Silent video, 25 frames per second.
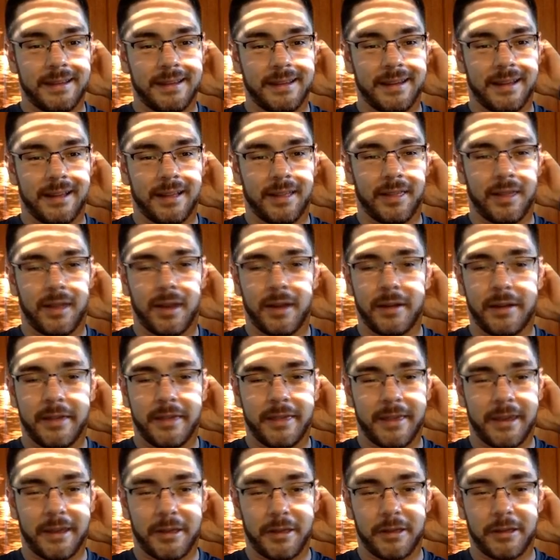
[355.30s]
a lot of
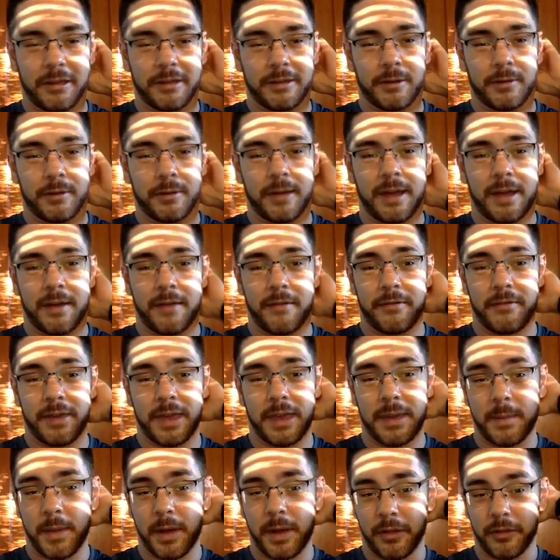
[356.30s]
these actually don't have
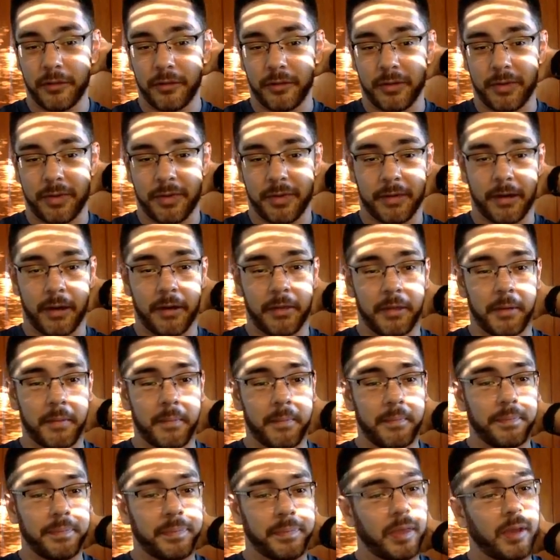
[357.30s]
email addresses on
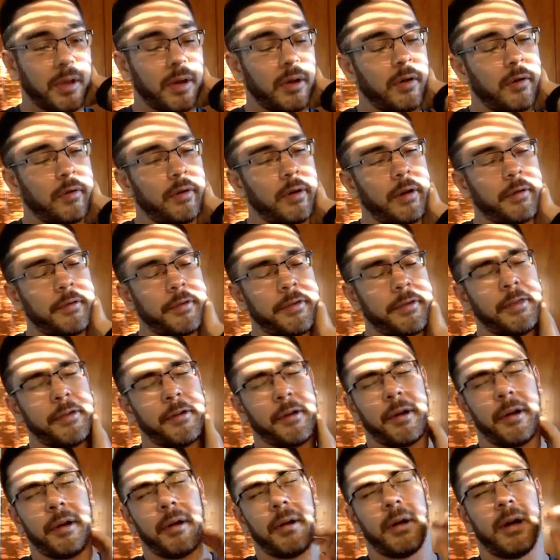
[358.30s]
them, or else
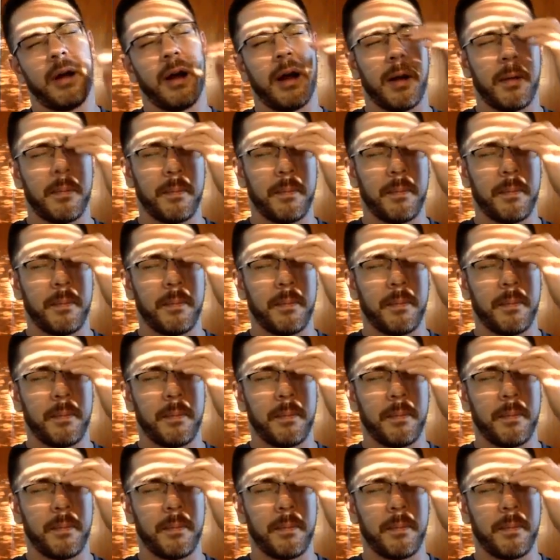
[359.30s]
they're